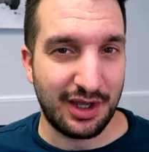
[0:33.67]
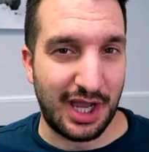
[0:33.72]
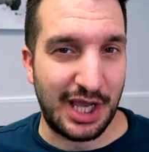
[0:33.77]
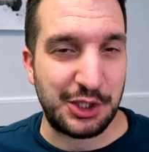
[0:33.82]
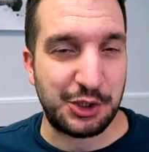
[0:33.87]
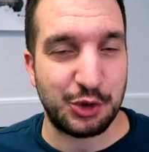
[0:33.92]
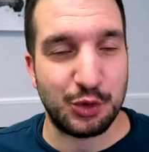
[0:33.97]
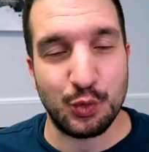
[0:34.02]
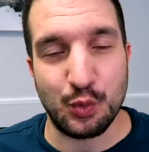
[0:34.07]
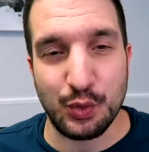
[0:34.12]

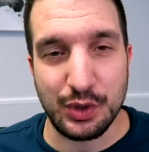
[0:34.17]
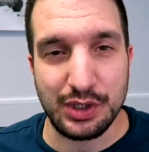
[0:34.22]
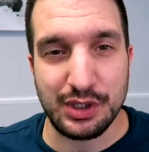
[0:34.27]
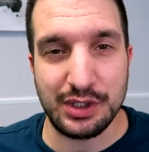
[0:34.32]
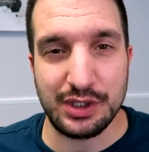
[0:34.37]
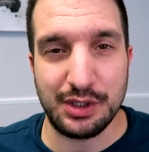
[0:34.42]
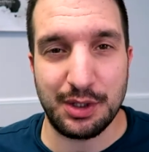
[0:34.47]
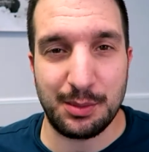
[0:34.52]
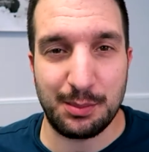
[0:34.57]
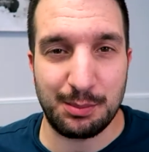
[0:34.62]
and who
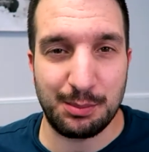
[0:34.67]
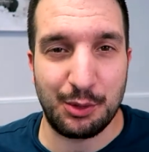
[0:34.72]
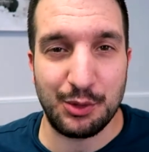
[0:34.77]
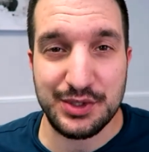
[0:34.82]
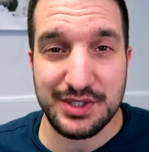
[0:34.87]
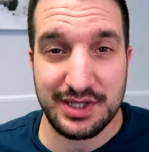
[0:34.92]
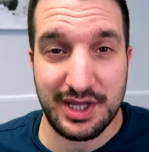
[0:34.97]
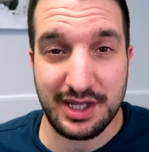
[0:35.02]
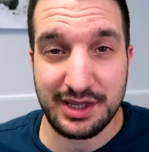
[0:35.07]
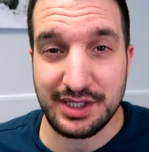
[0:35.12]
will
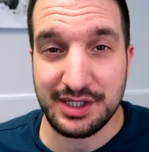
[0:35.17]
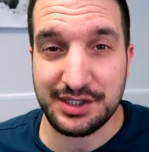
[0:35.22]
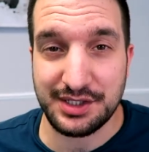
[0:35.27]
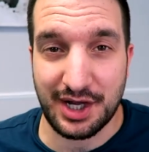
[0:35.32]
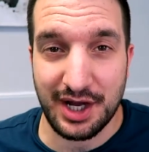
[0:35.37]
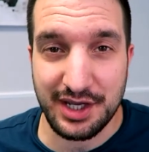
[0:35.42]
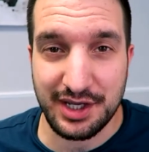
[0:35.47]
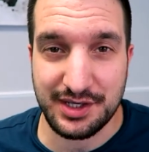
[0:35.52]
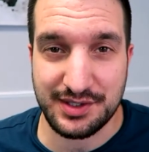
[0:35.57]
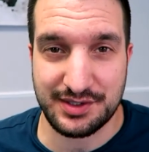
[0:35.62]
most likely
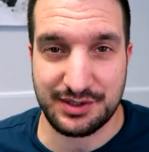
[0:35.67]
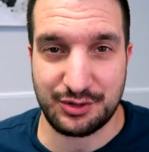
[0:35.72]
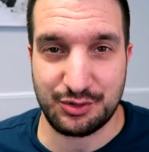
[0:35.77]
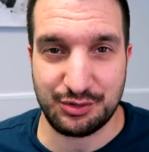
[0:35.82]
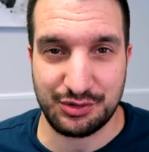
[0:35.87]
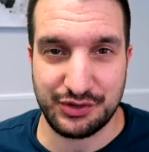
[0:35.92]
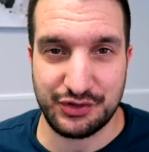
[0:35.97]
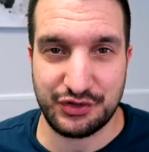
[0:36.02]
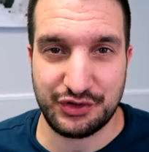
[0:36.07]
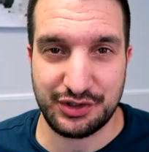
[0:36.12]
die as a
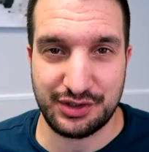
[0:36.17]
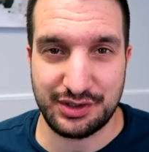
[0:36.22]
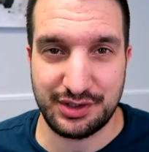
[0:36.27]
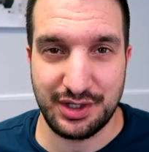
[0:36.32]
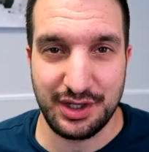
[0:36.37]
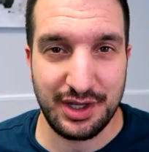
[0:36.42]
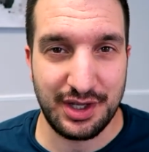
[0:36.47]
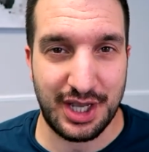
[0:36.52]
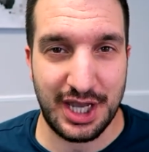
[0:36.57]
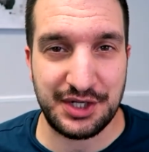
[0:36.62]
Christian
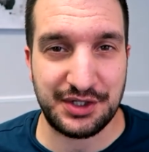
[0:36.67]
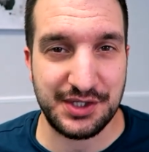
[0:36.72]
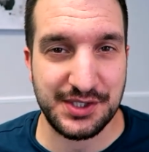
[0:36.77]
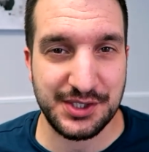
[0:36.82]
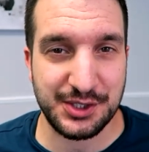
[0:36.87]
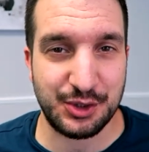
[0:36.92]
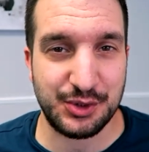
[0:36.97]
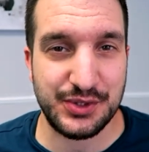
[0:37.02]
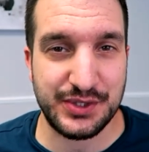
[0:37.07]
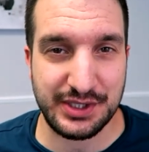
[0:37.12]
and
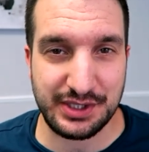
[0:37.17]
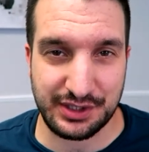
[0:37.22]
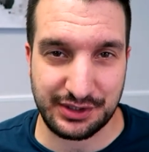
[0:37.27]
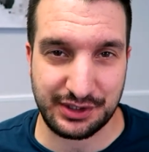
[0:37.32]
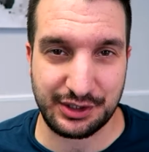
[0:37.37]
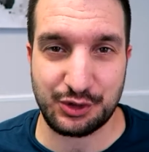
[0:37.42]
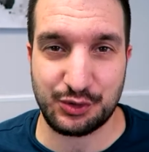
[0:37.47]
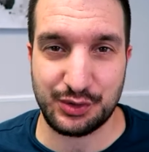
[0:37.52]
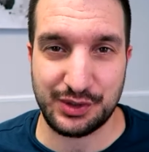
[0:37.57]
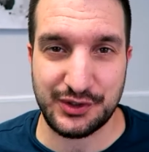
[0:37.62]
is
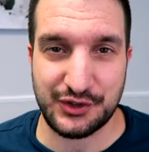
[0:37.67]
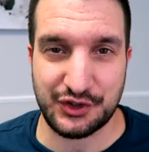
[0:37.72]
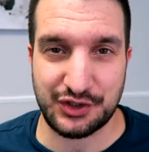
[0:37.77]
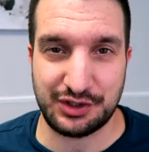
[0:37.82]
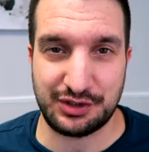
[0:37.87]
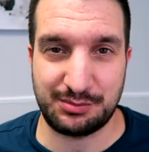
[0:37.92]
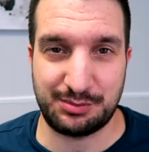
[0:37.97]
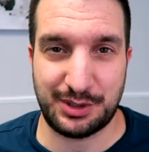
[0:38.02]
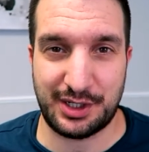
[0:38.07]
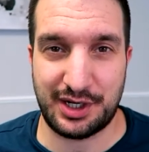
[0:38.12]
considered a
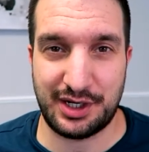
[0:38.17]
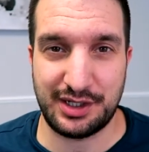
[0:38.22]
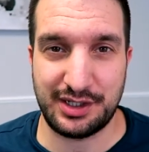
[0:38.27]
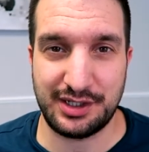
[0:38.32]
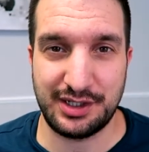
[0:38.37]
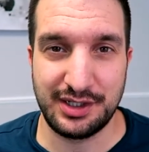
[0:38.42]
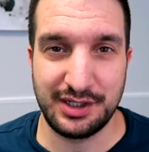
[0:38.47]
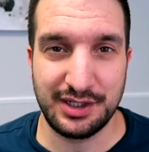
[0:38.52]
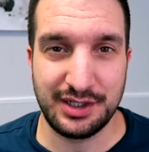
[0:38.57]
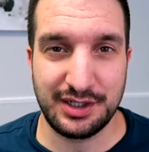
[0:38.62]
Christian
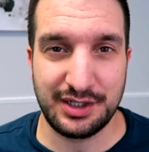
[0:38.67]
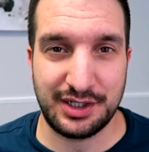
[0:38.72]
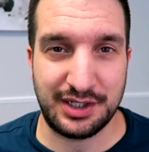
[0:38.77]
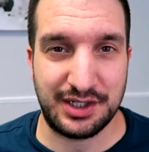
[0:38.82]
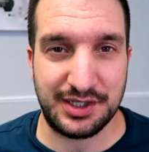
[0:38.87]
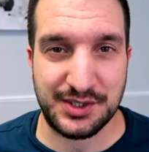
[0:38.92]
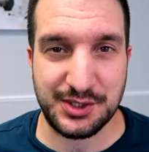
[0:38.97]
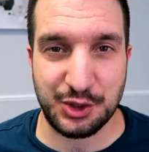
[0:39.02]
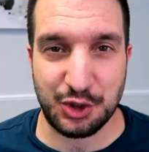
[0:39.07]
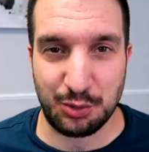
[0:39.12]
by
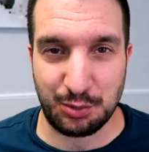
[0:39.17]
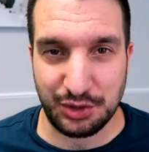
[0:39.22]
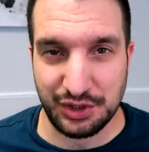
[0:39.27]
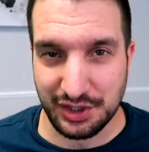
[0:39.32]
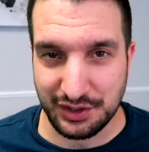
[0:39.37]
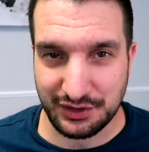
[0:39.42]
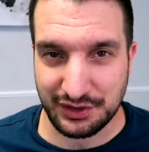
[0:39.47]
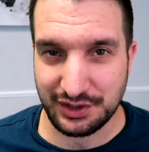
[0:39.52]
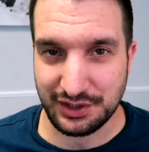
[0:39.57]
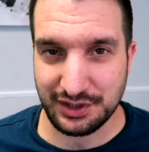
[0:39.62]
his
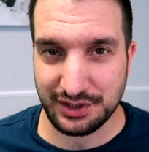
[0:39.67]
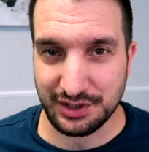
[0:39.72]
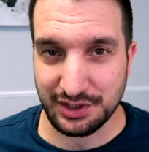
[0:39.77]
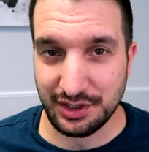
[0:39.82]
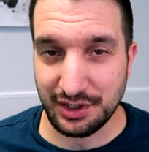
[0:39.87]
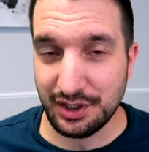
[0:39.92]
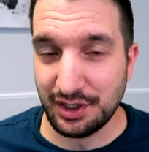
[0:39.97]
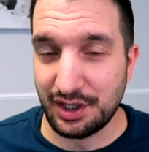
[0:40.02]
community